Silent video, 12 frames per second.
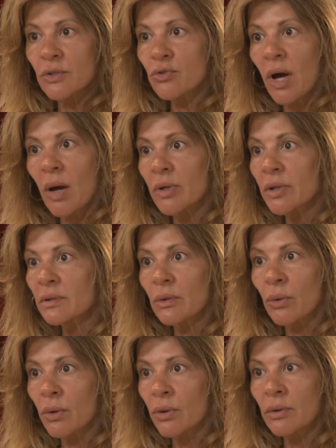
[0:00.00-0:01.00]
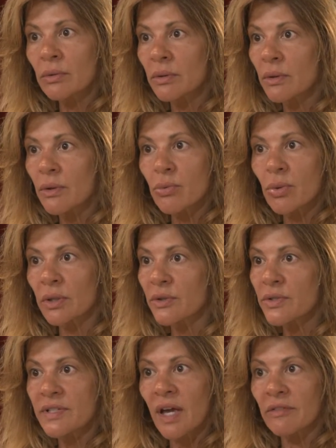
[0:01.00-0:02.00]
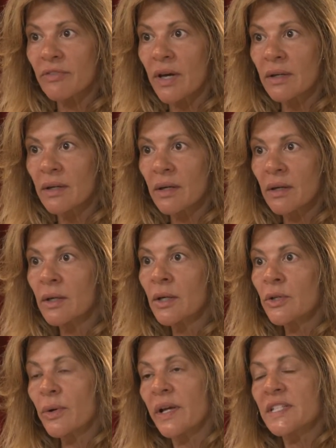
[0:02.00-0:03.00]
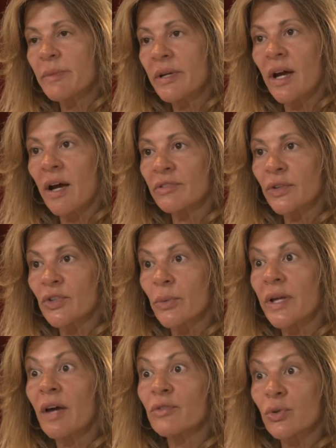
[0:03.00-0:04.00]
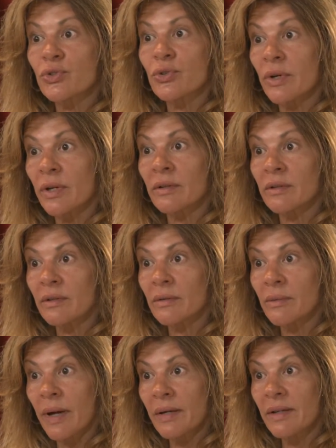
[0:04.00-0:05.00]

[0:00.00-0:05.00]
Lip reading: drama, horror, thriller, sci-fi, there has to be conflict or we have no story, right?